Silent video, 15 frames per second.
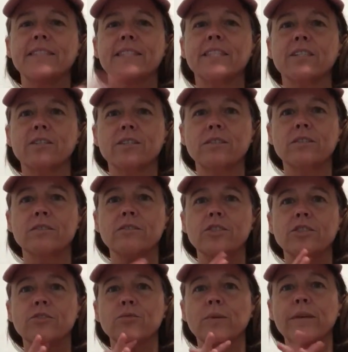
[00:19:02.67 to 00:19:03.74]
until
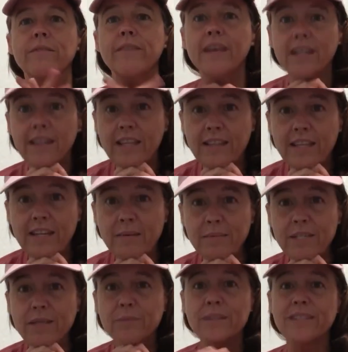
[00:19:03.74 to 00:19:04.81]
June 25th, and then I'm
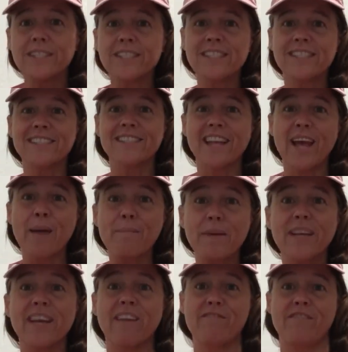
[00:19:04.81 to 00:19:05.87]
done with this
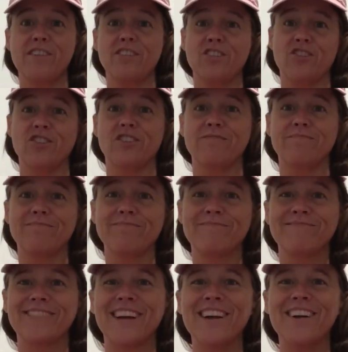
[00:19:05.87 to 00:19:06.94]
epic adventure.
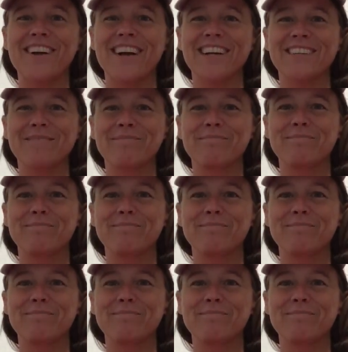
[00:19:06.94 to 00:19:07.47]
All right.